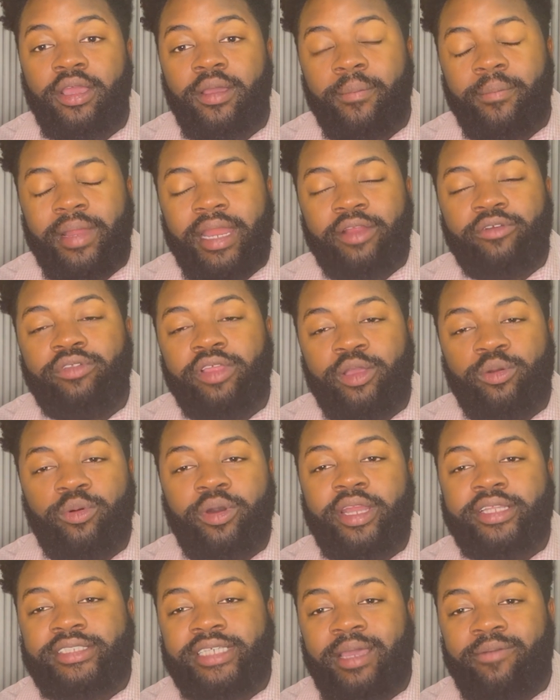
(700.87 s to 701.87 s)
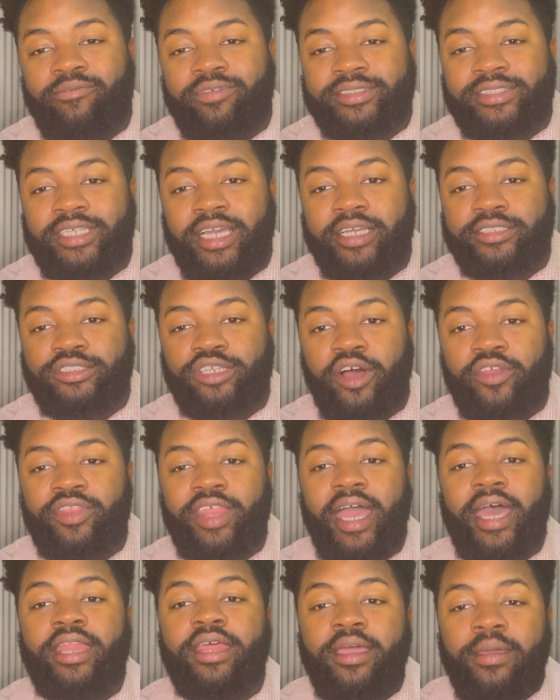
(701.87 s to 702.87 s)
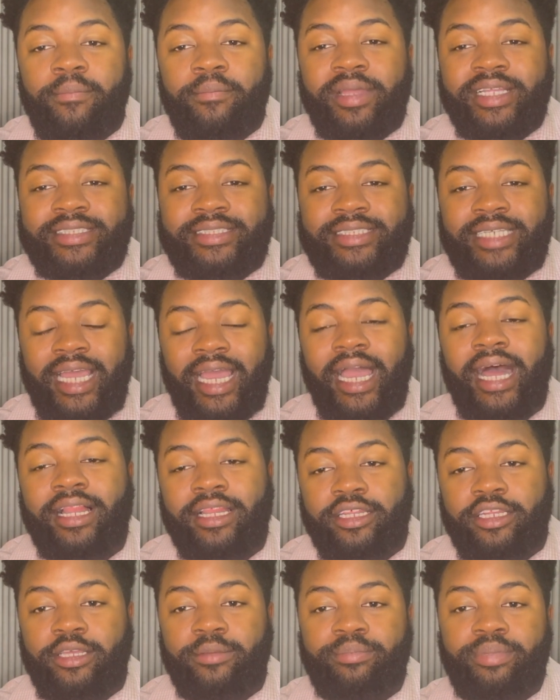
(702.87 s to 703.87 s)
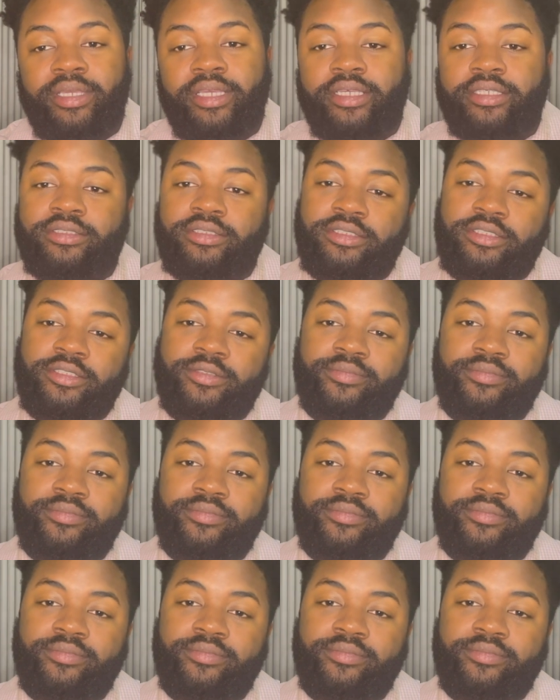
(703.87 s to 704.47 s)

But I really wanted to emphasize on that mentality piece.